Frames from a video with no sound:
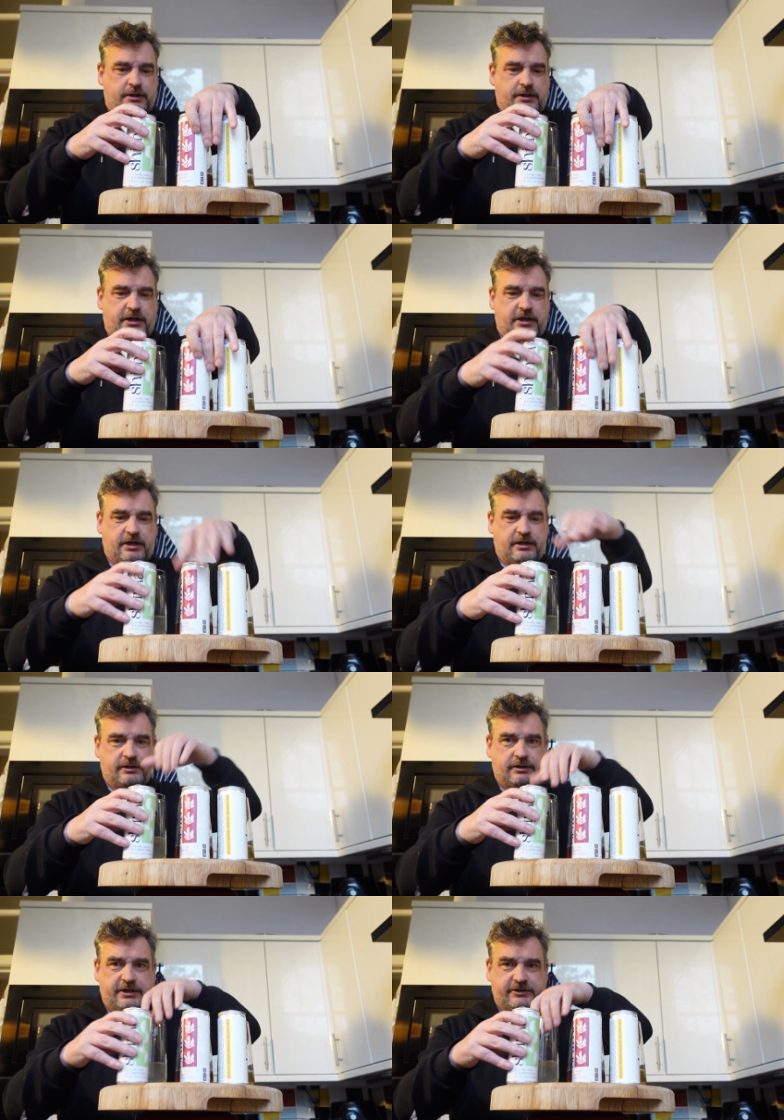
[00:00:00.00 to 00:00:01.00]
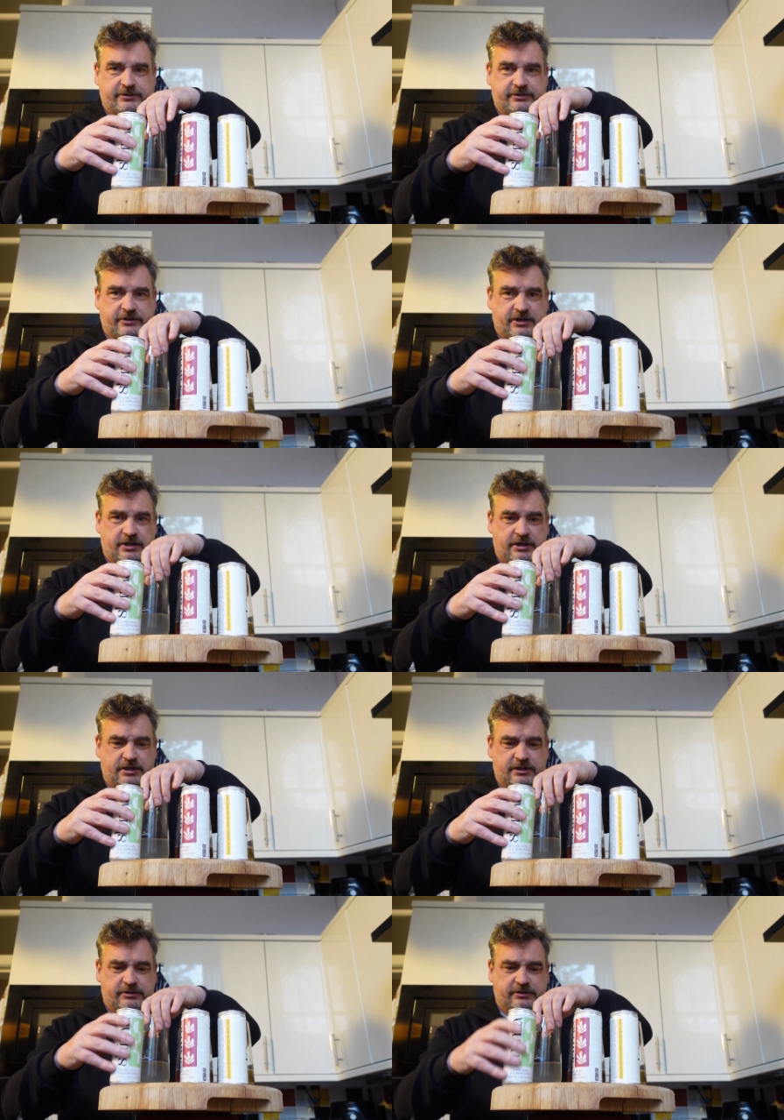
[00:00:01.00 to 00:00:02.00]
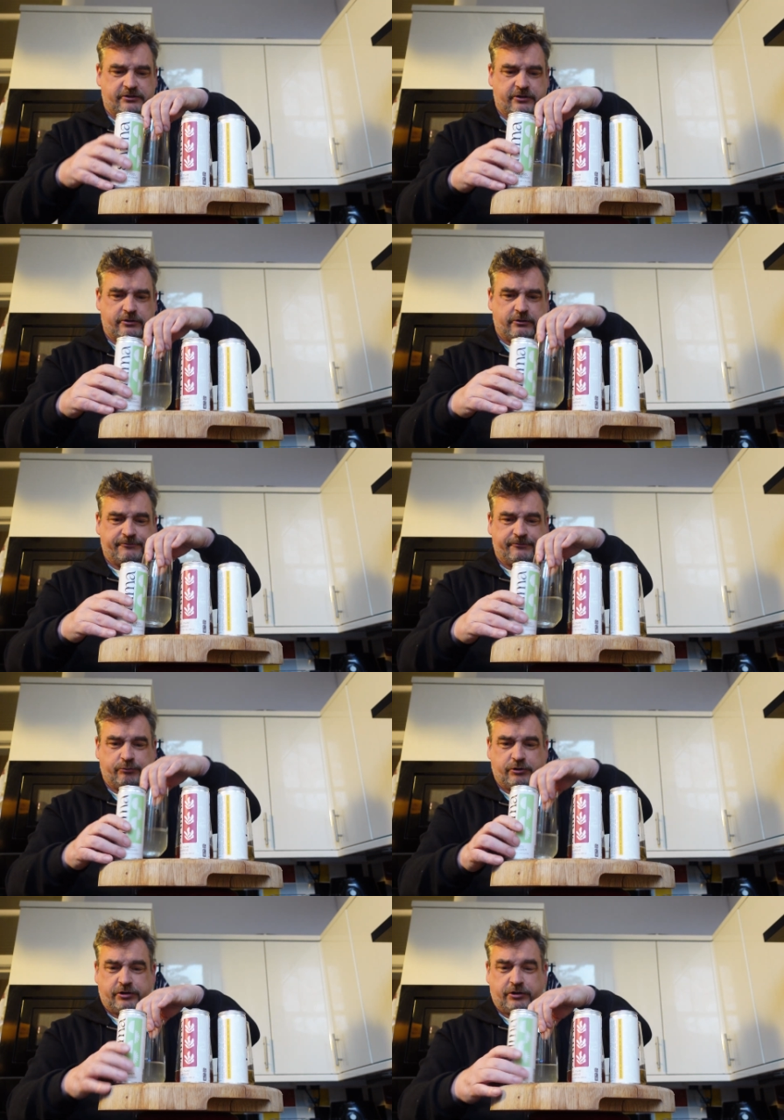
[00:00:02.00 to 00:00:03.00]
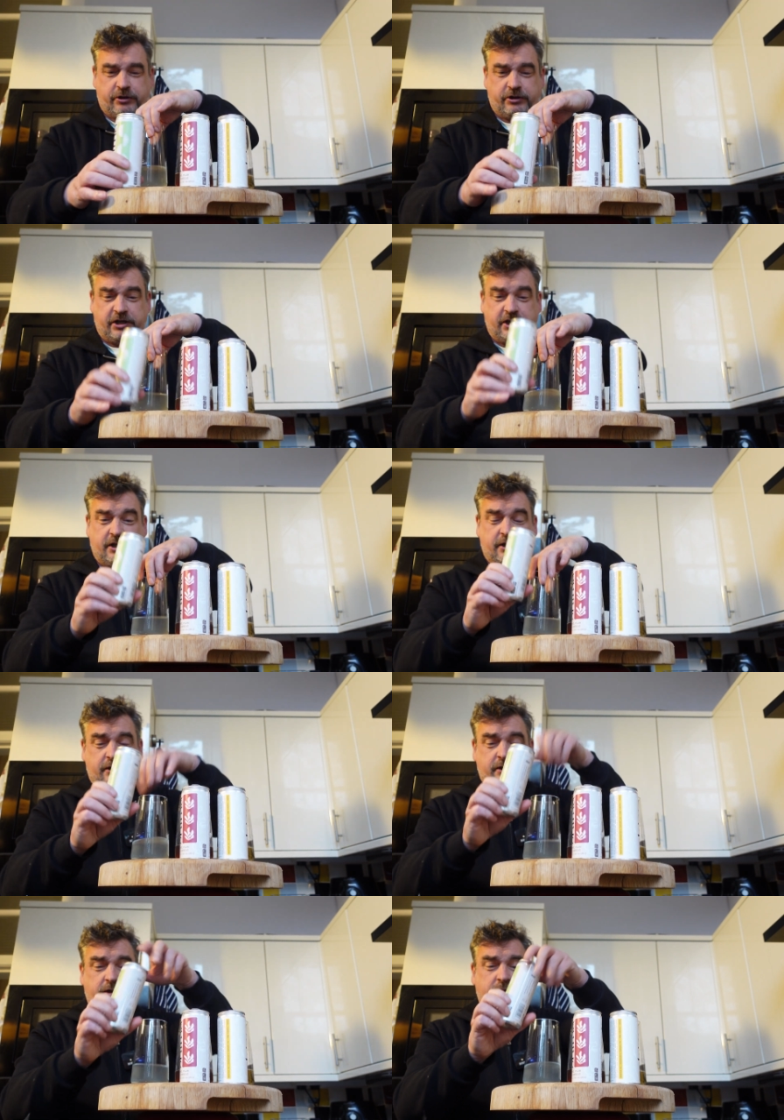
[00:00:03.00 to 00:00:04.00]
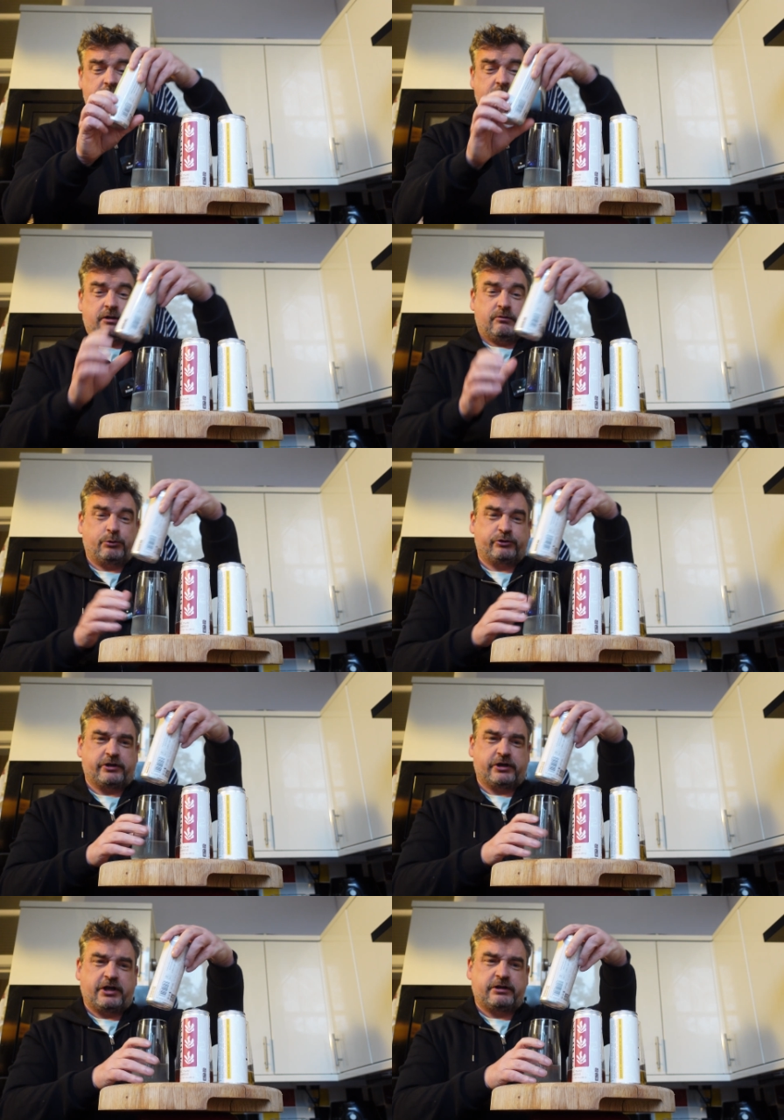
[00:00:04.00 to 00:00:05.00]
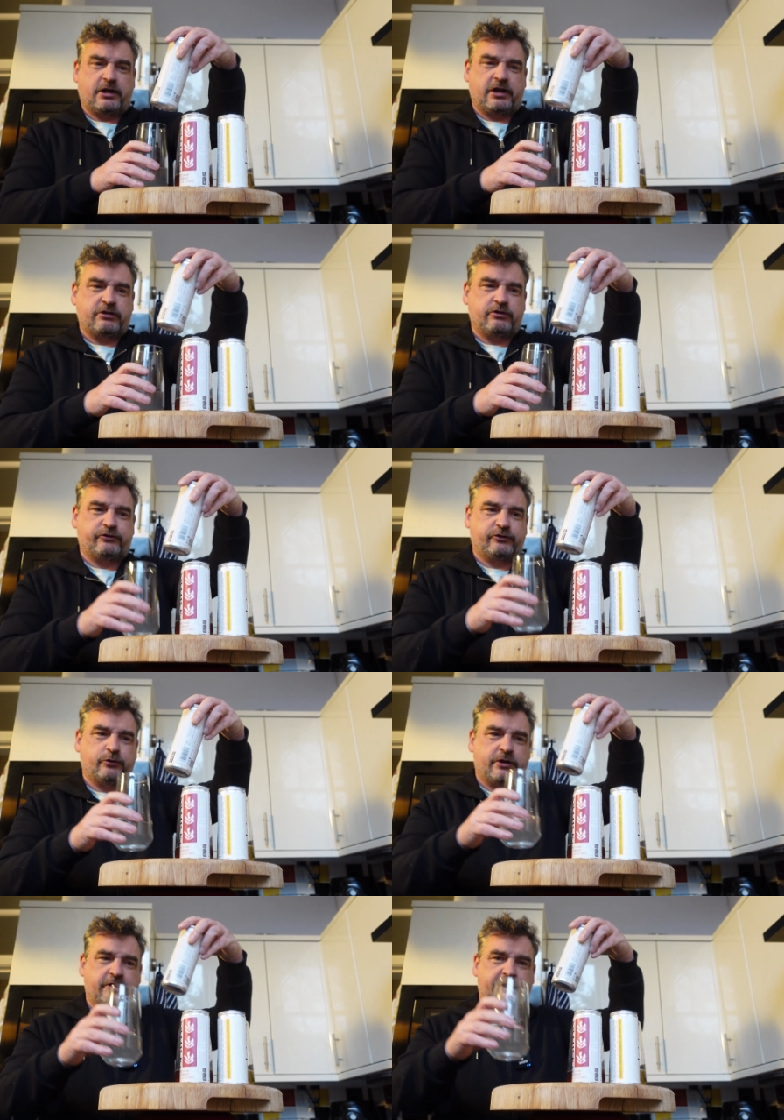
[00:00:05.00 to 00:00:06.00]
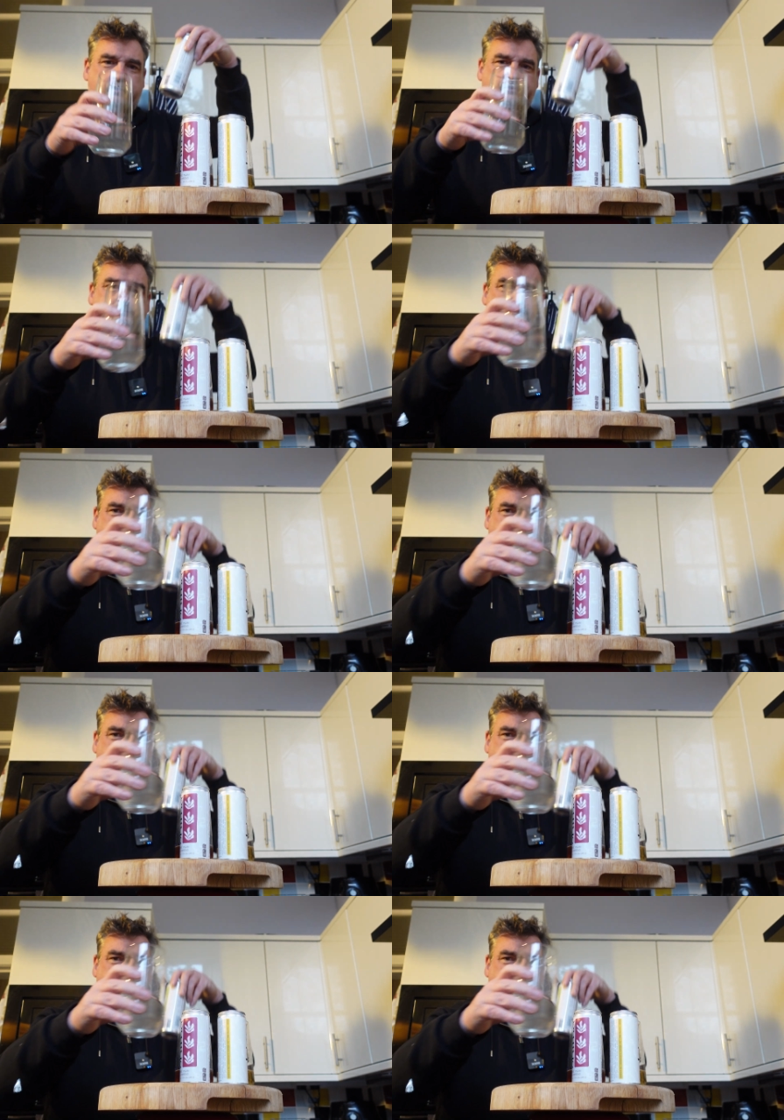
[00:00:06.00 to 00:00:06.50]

Let's start off with the, what was it again? Yuzu and elderflower